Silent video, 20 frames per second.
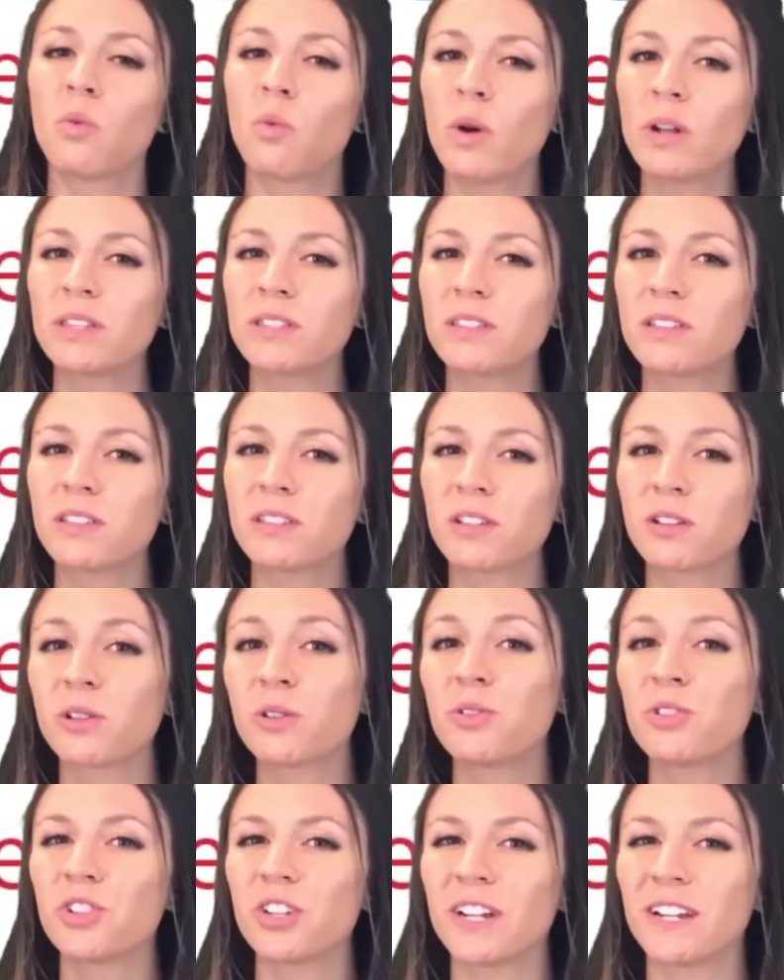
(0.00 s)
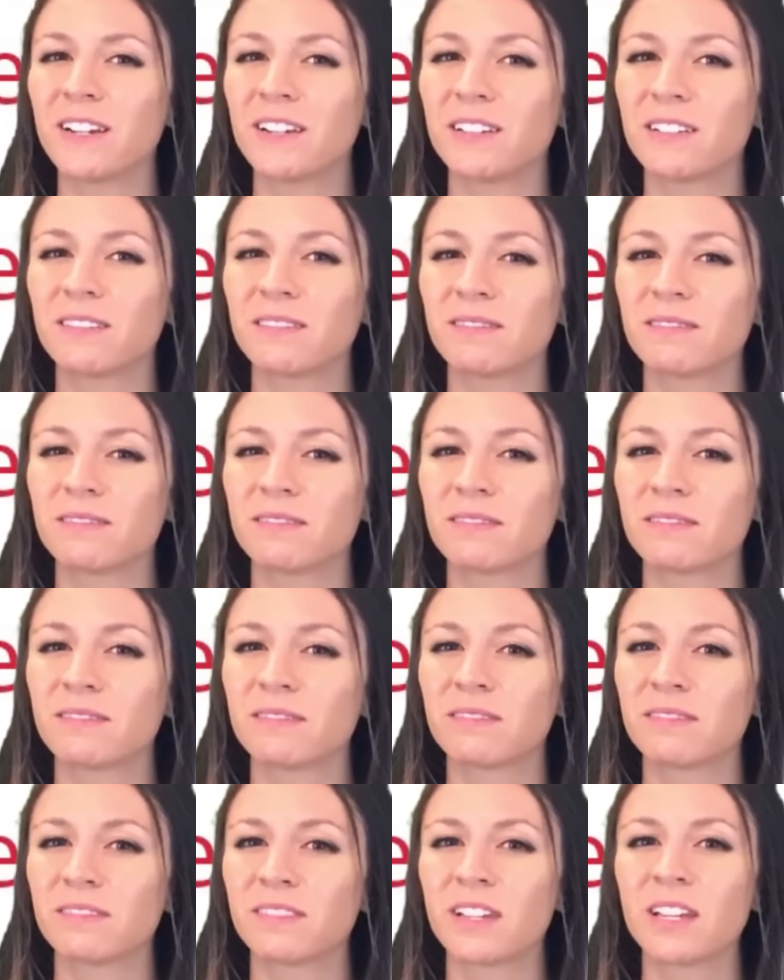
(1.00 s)
What's the solution?
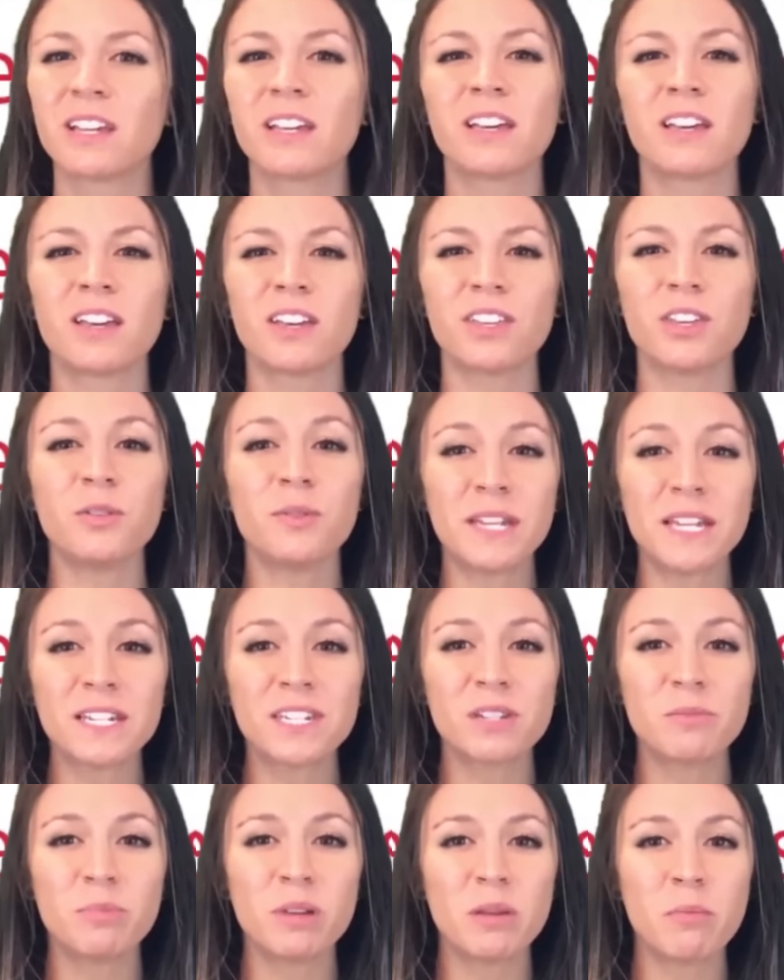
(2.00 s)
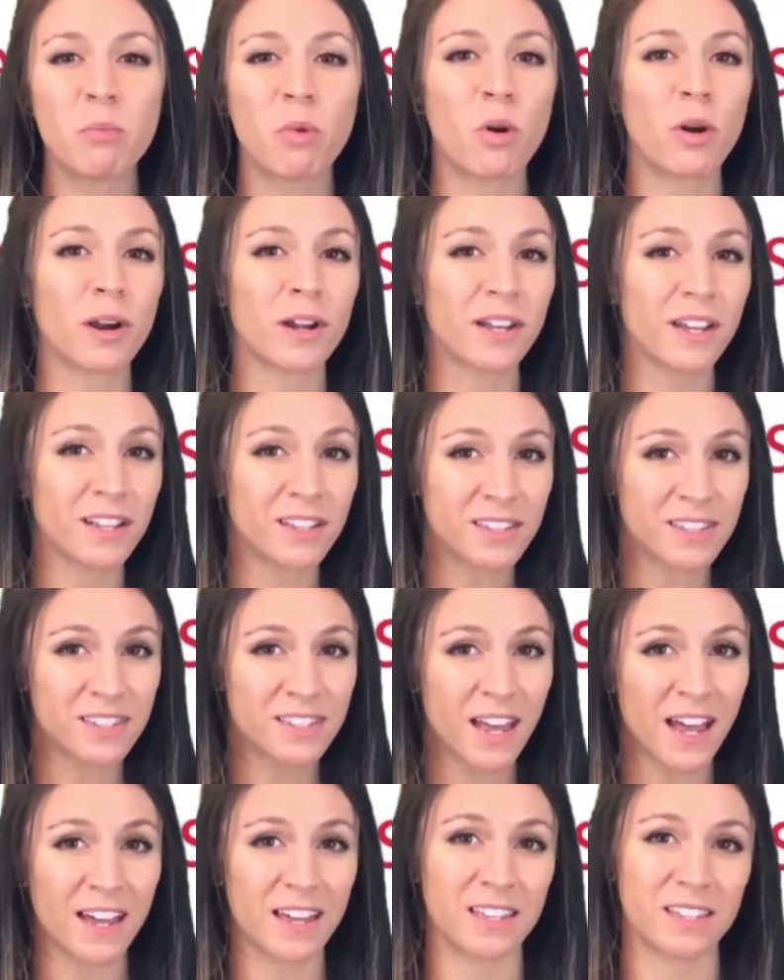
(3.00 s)
You need to be more
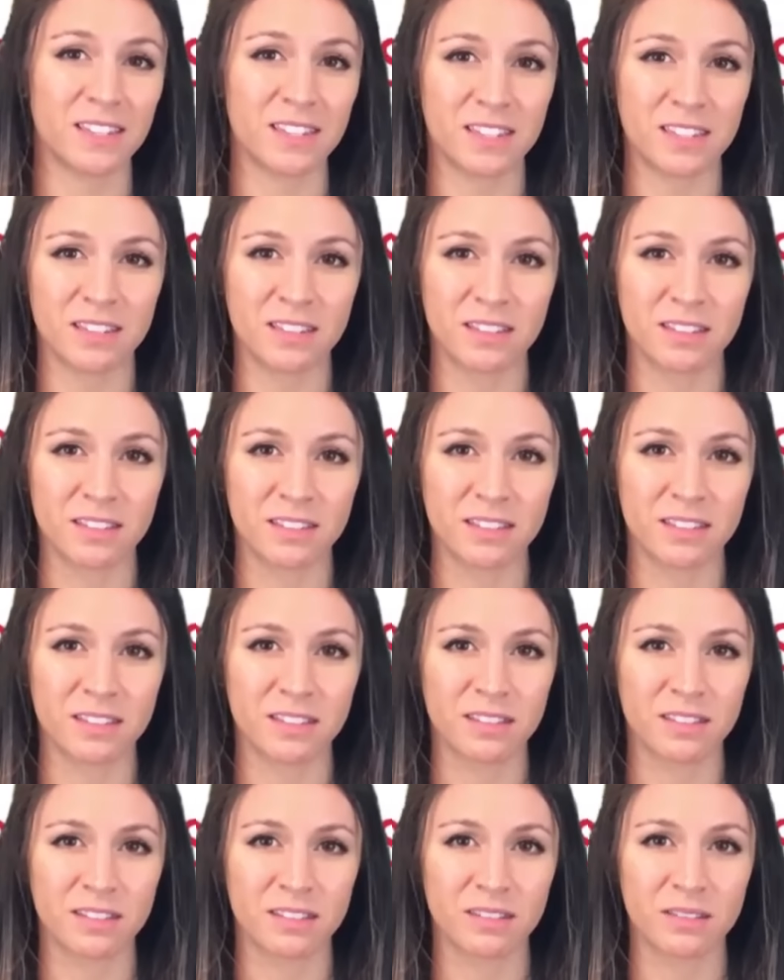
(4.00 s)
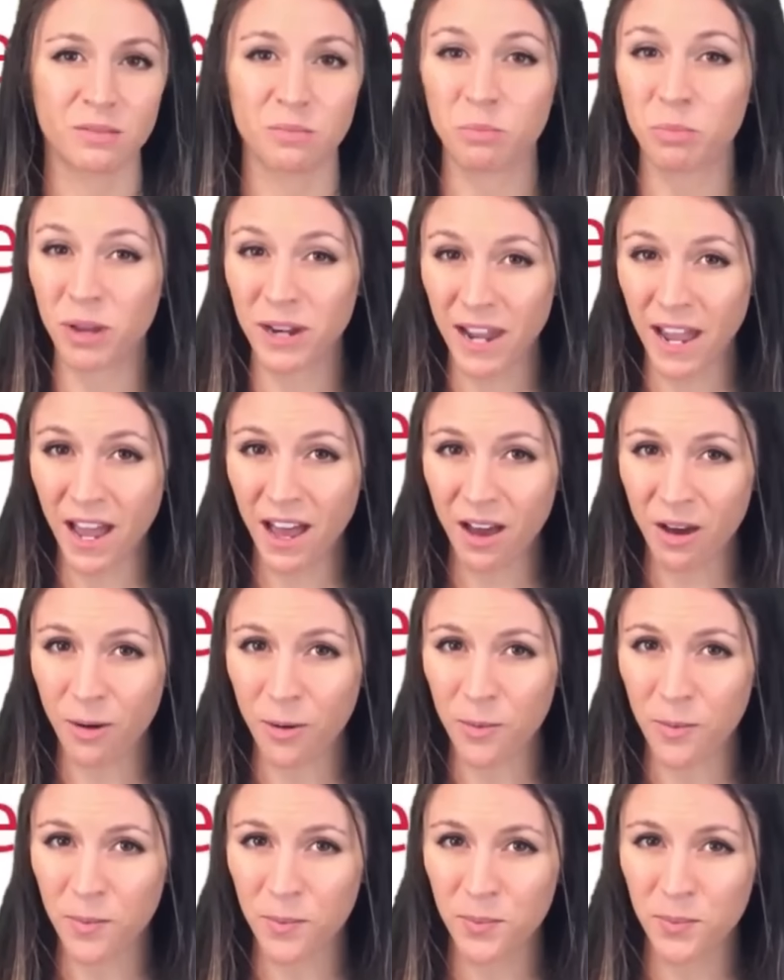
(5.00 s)
concise. But
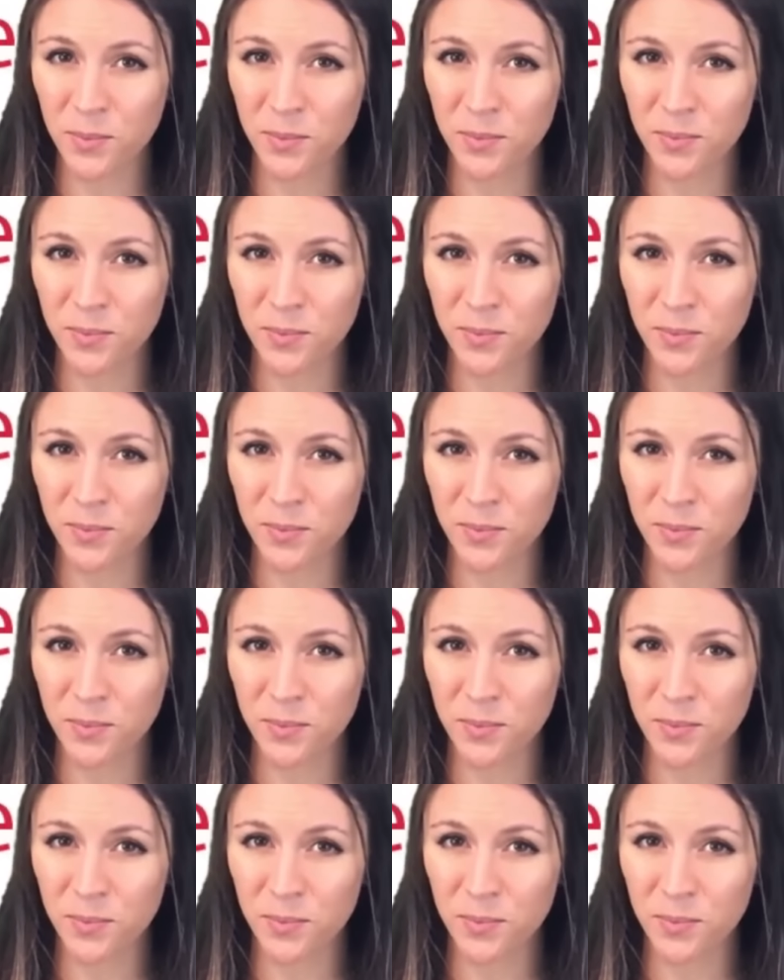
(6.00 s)
how?